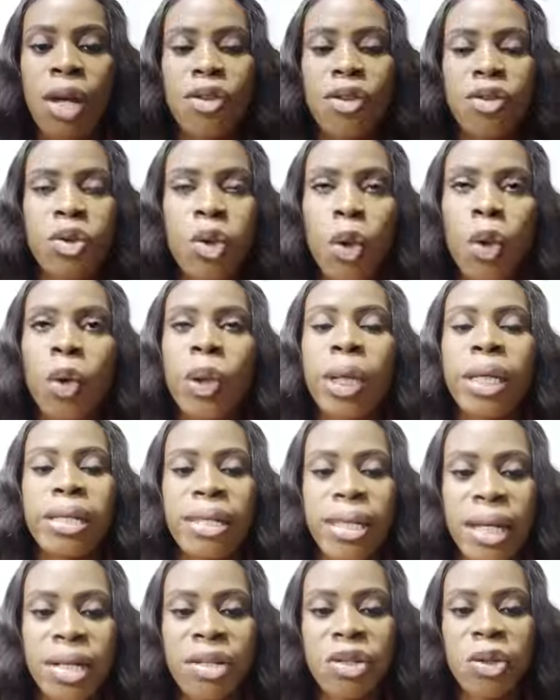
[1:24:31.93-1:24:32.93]
So
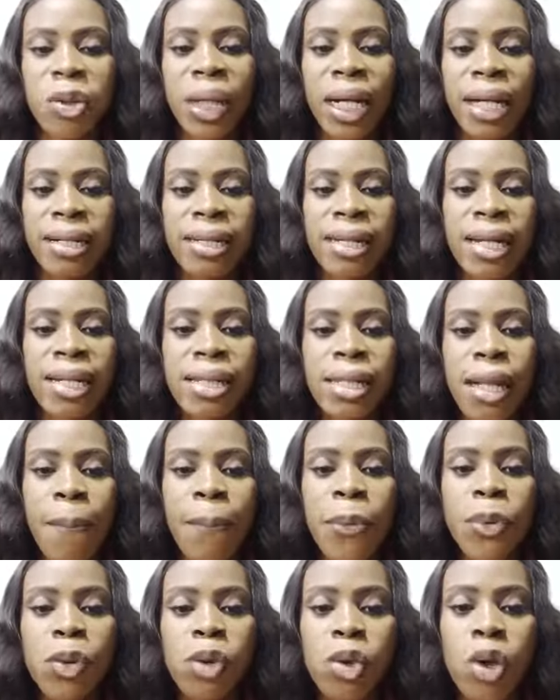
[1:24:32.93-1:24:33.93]
yes, you can send
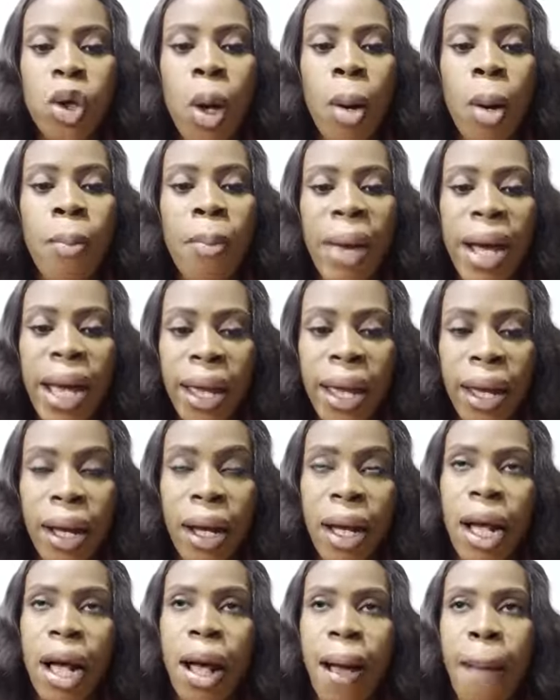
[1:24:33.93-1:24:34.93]
sample to your
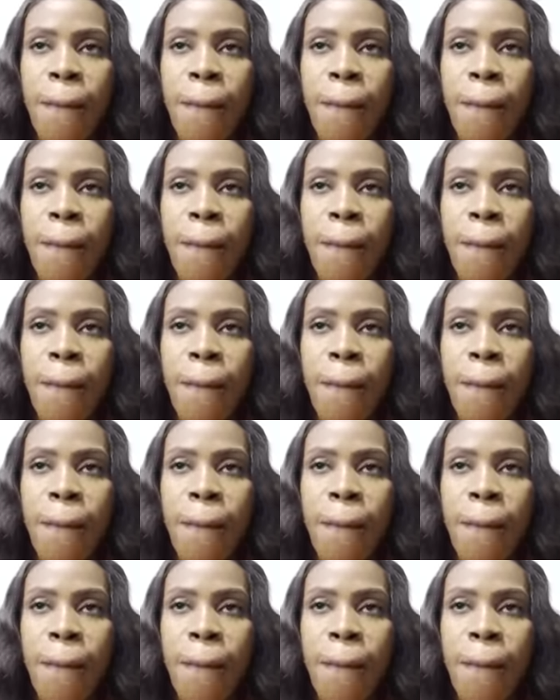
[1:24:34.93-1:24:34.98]
buyer,